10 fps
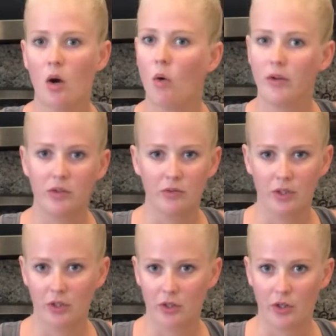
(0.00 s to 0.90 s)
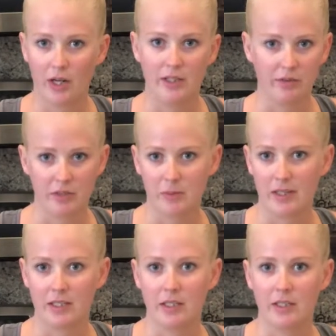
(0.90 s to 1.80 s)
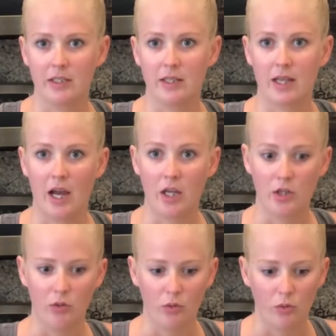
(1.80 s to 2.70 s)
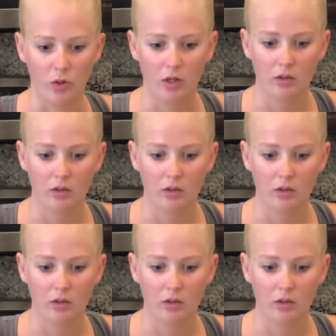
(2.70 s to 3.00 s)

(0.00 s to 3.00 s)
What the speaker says: oil and vinegar and different spices that you